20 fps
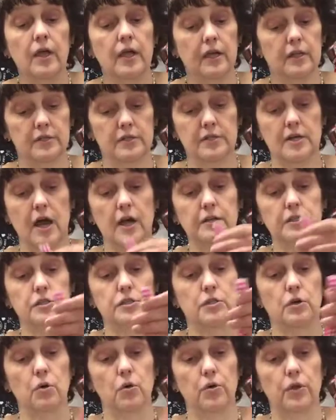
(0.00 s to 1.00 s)
it's not
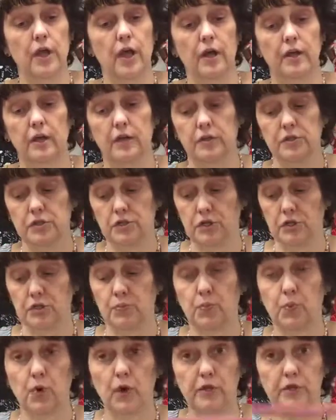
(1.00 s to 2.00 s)
sewn yet, it's
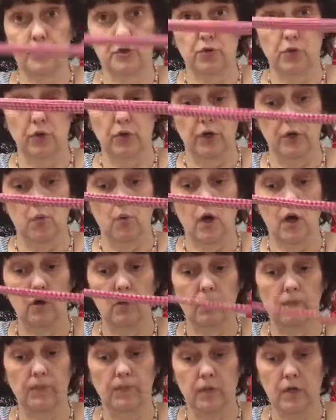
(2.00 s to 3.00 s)
just pressed really well.